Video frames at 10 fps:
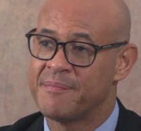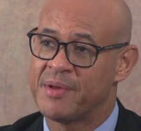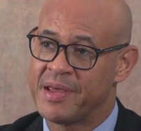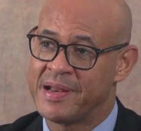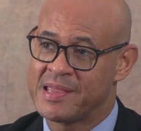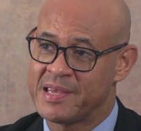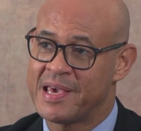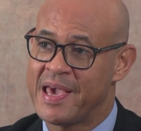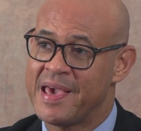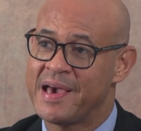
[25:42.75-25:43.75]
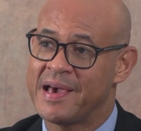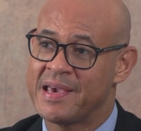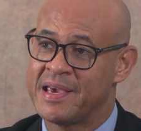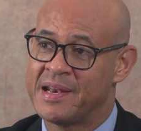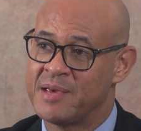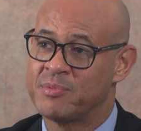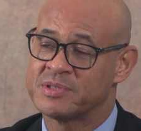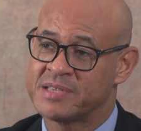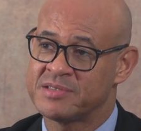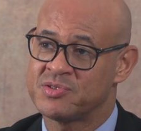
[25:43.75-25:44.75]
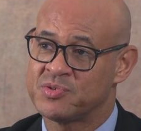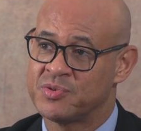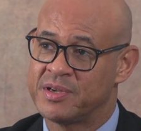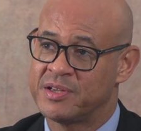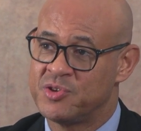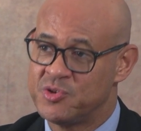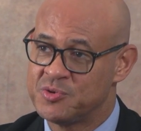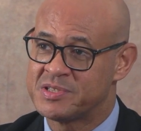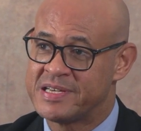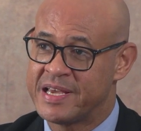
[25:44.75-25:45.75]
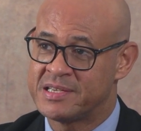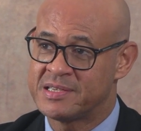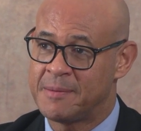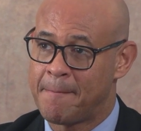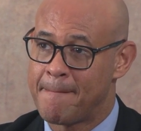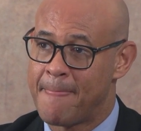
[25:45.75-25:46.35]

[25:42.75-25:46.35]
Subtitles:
But then I think AI enables us to use data